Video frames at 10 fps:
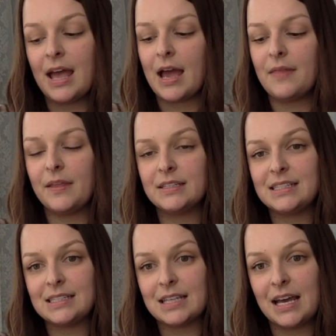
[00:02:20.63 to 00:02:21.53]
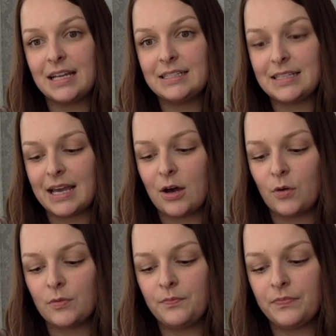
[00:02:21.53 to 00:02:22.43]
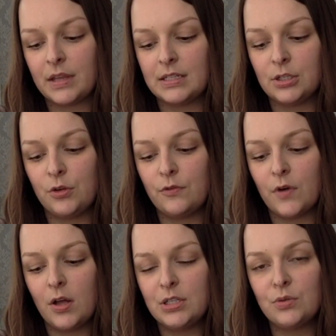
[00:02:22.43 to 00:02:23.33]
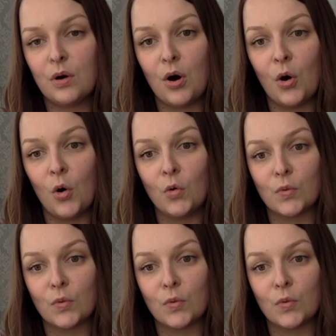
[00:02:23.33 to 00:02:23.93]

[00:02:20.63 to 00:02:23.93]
and then slide down until you fall into a hole